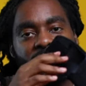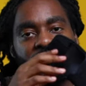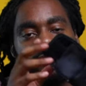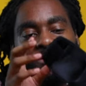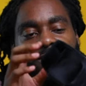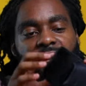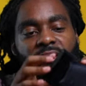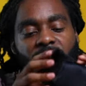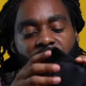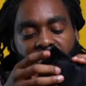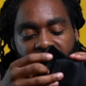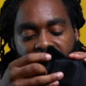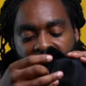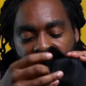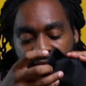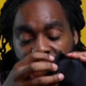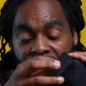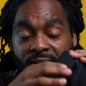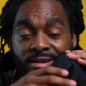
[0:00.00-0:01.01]
Gonna come in
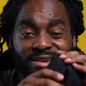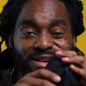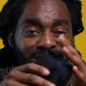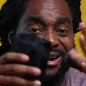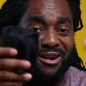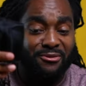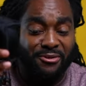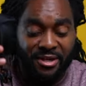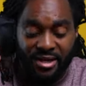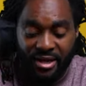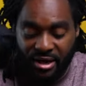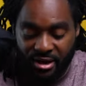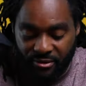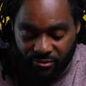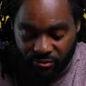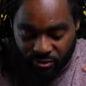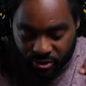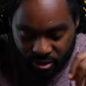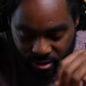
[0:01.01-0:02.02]
handy. I already
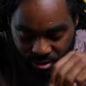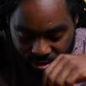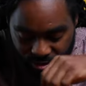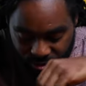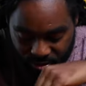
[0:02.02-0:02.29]
have one.